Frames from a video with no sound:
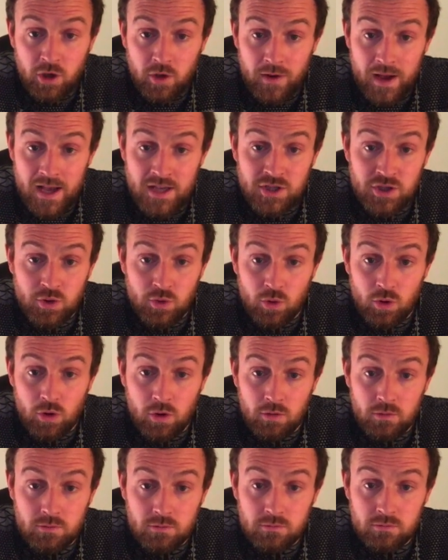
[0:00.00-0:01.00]
As
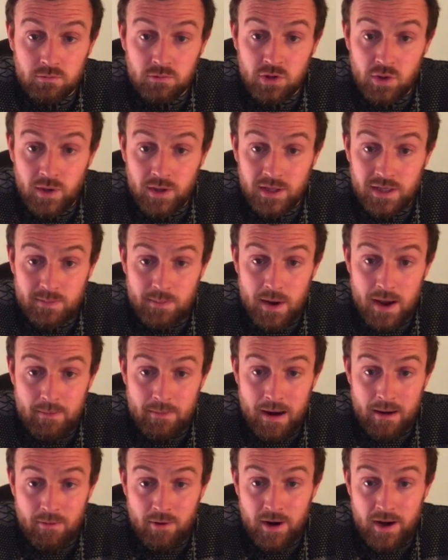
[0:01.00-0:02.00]
you're doing this mind
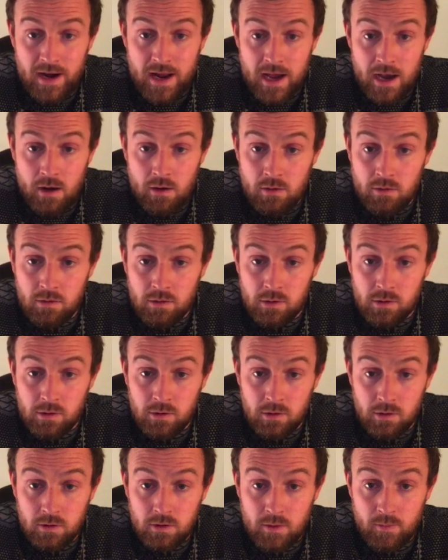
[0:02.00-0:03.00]
map right now,
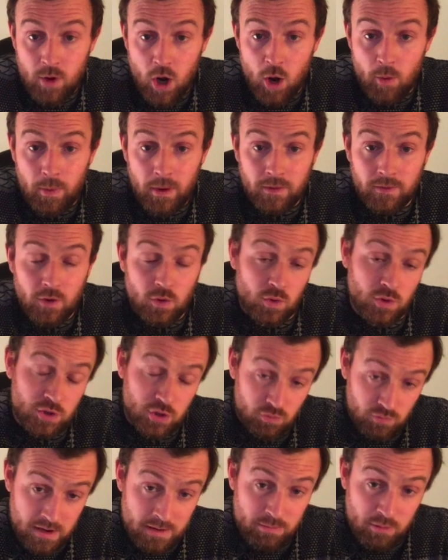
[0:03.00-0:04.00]
I'm hoping that your
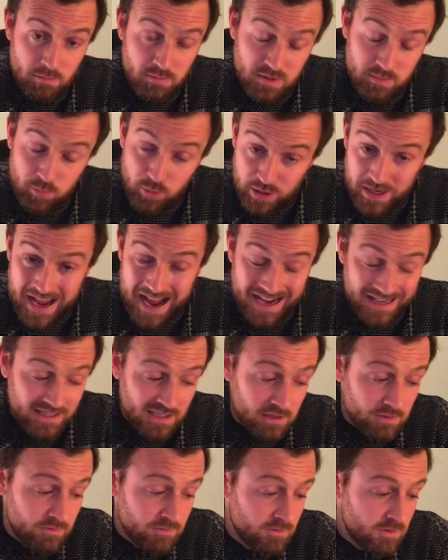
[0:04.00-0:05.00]
cerebrum is pretty
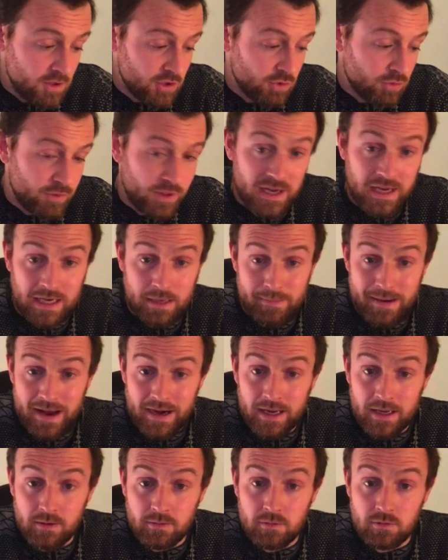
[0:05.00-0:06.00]
active and you're thinking about
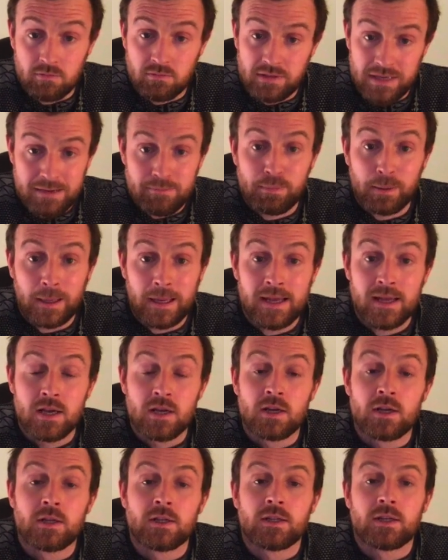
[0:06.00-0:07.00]
it deeply.
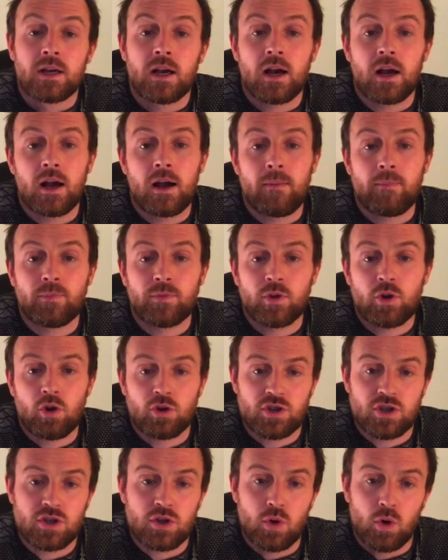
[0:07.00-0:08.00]

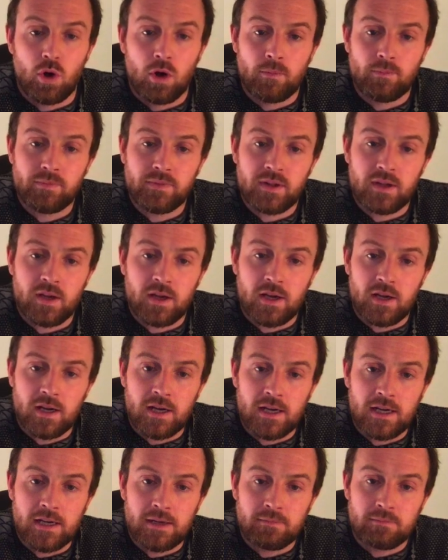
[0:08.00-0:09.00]
Conscious thought
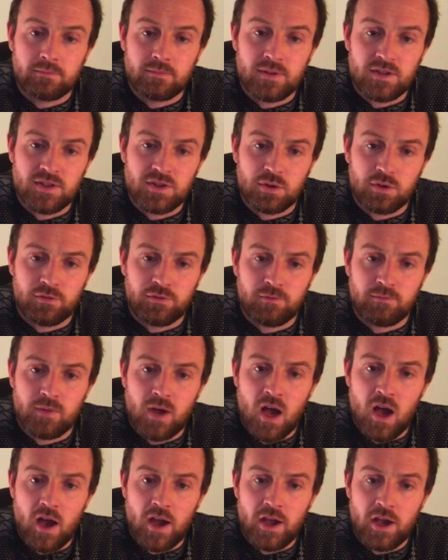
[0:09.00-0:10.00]
and sort of
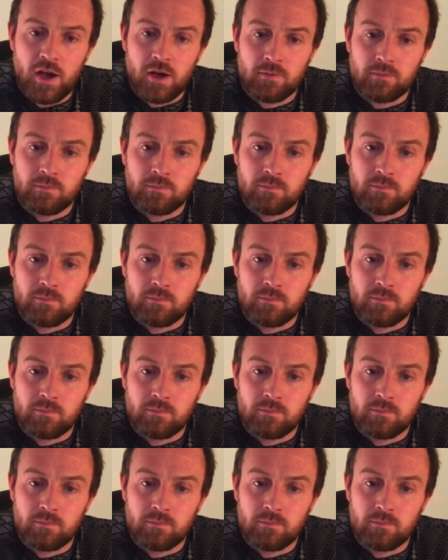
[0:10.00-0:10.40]
higher